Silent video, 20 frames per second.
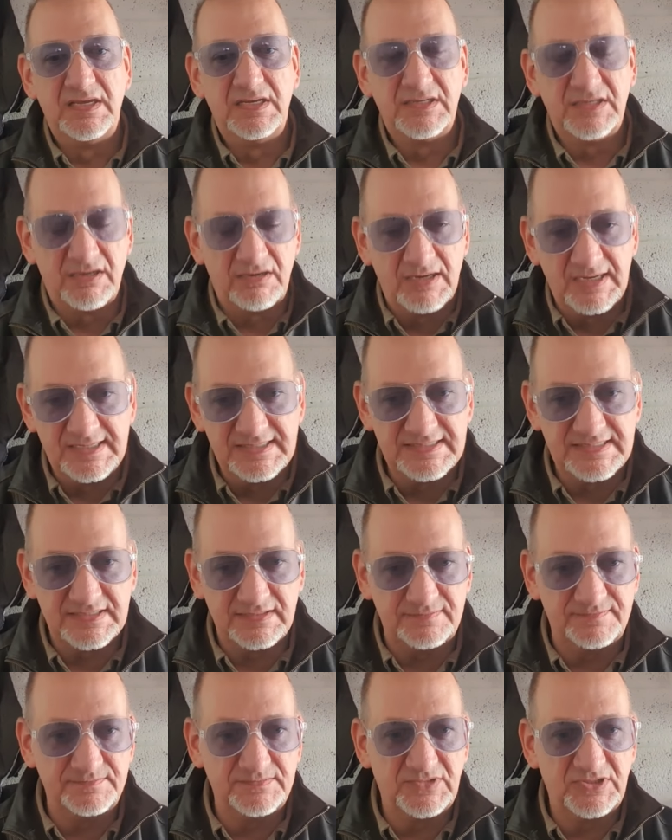Guys,
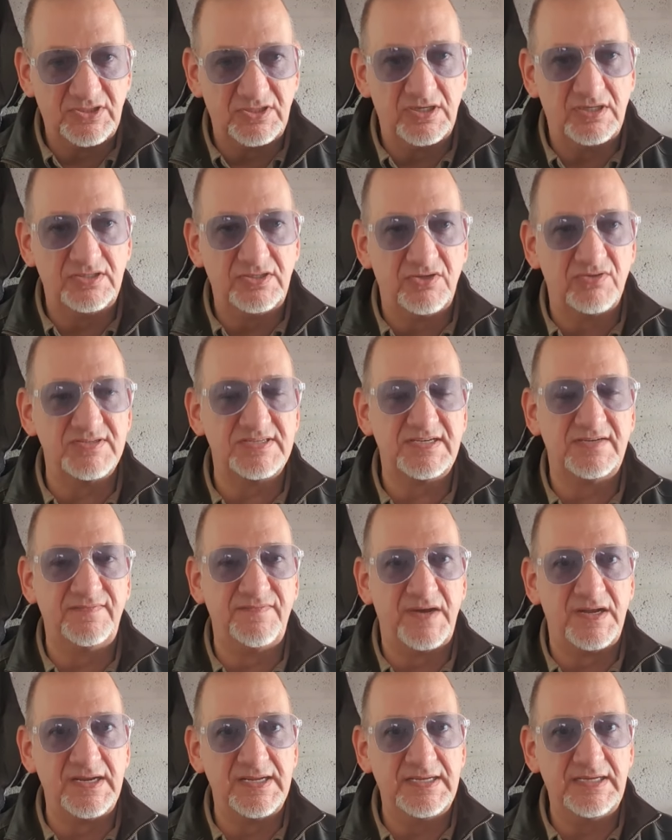not so
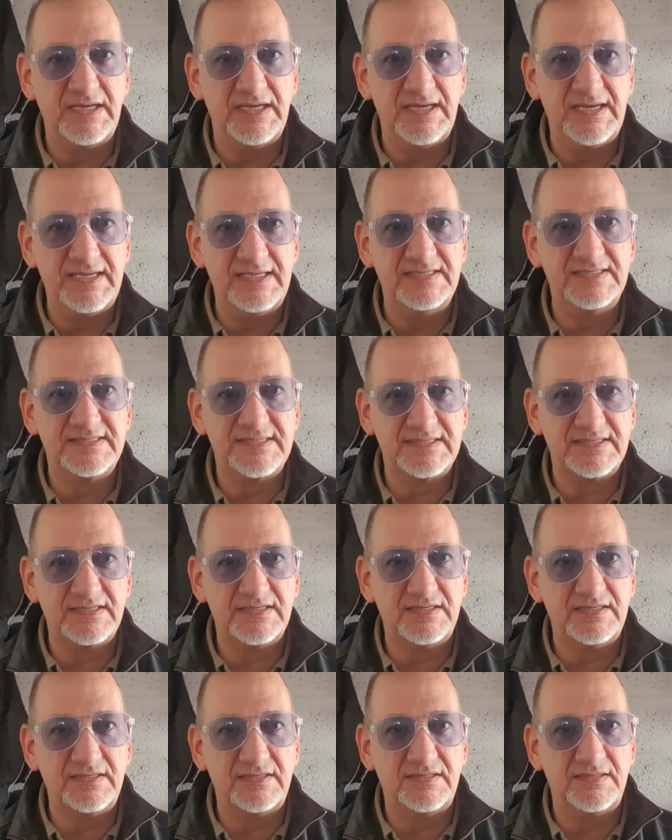funny is
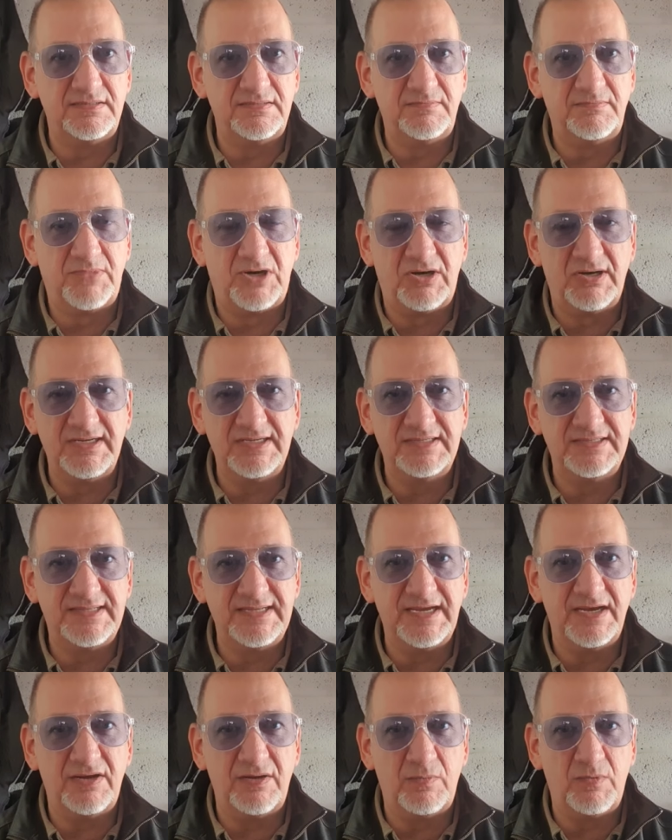my
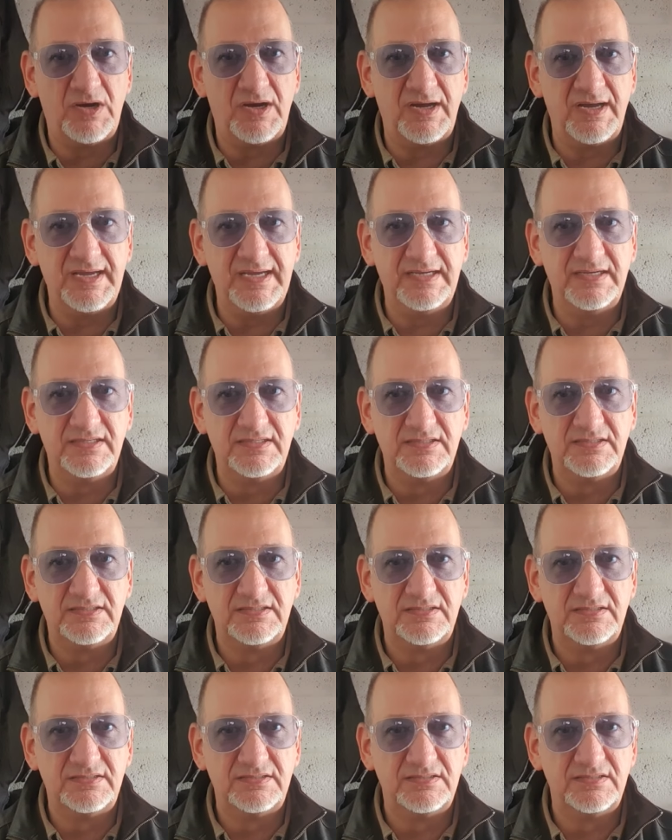DIY
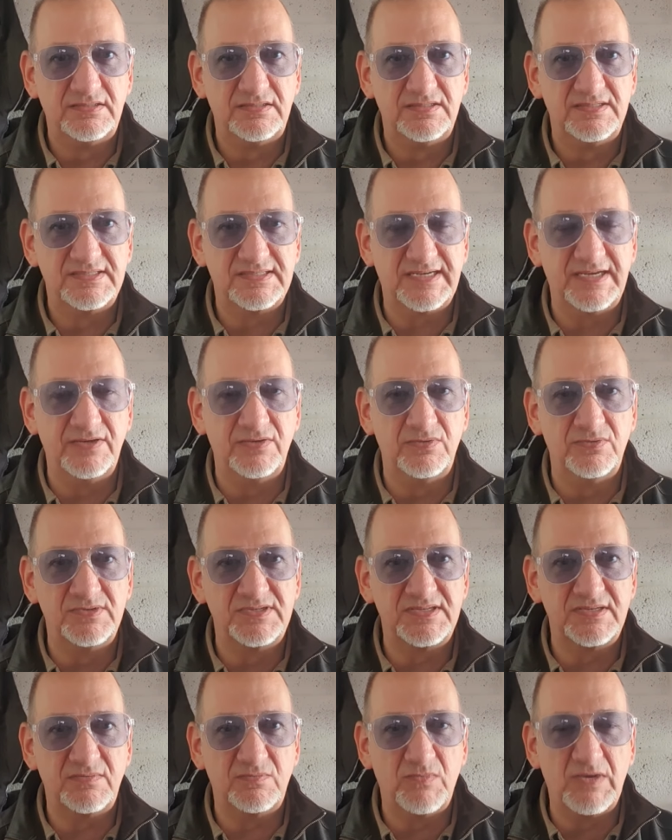
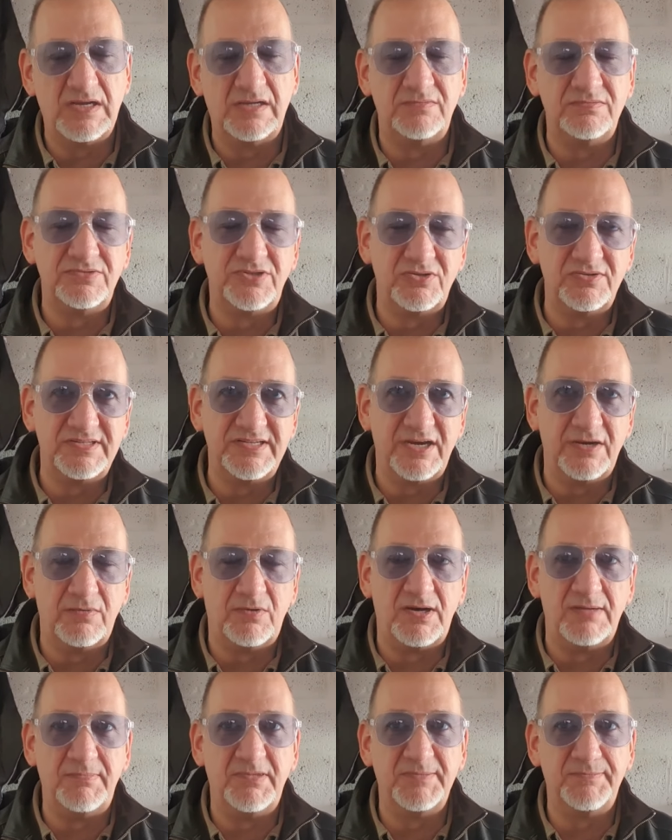skills. Well, not
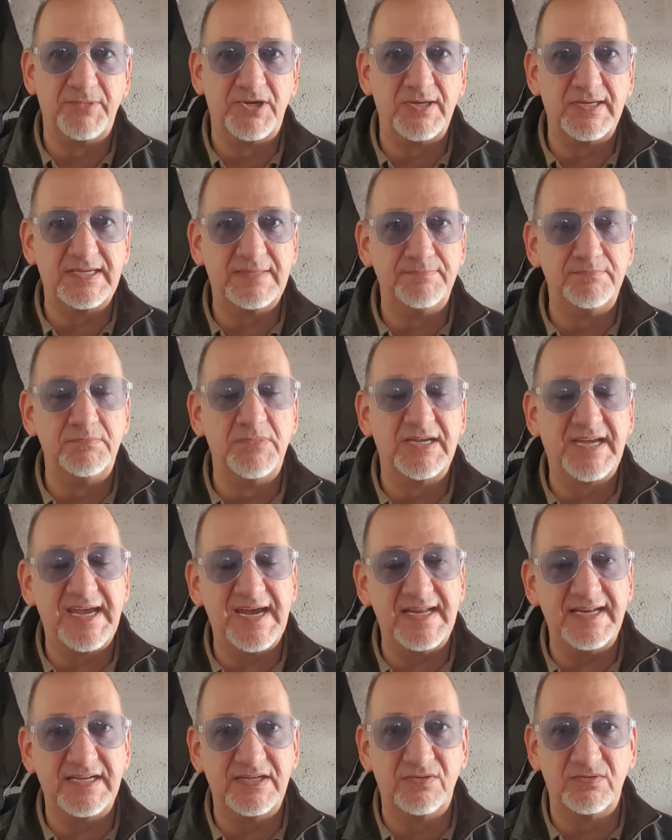DIY, my
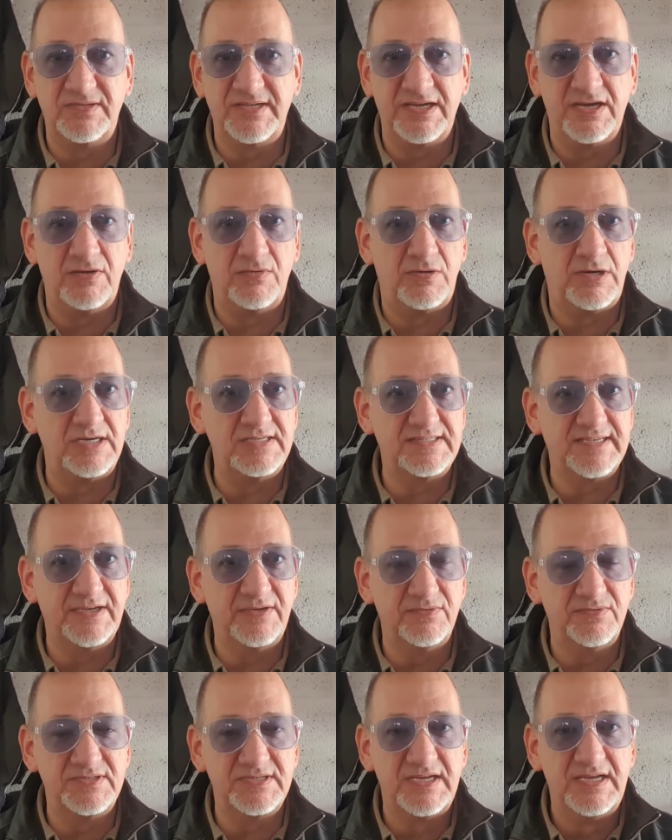mechanical DIY
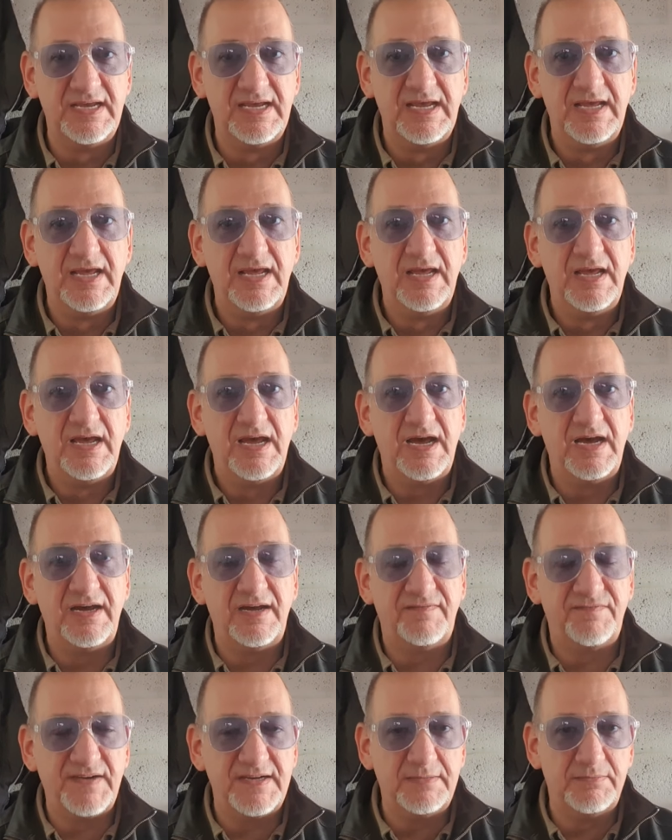skills.
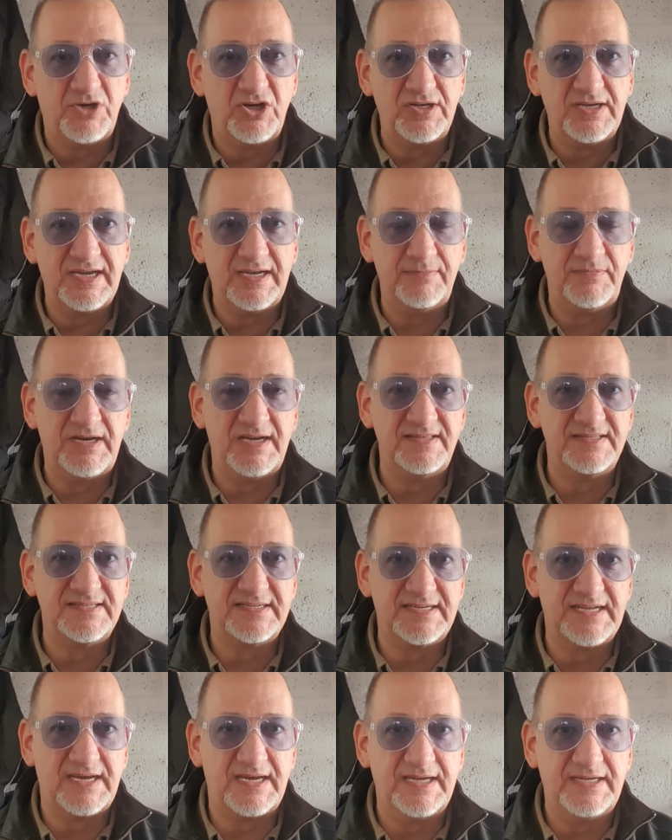A friend of mine came around
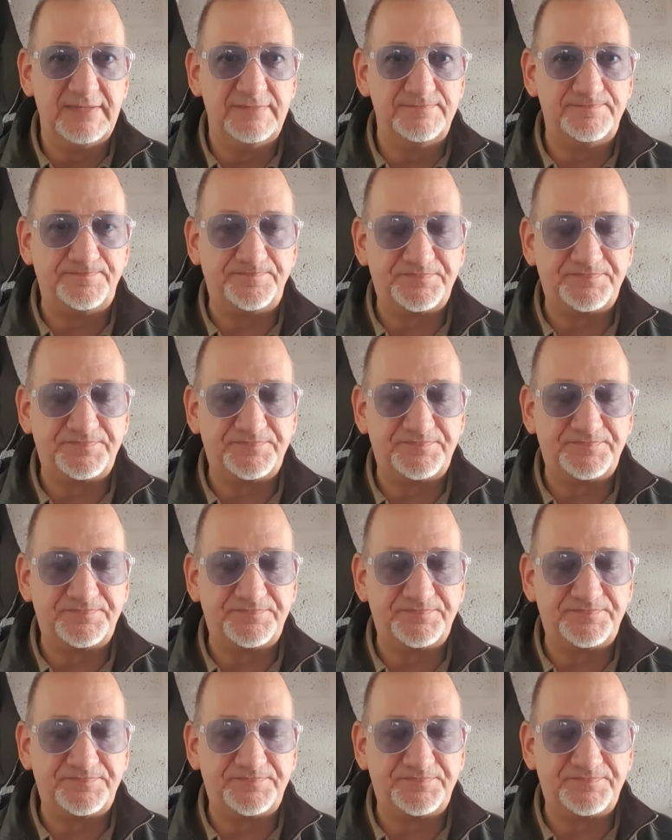today,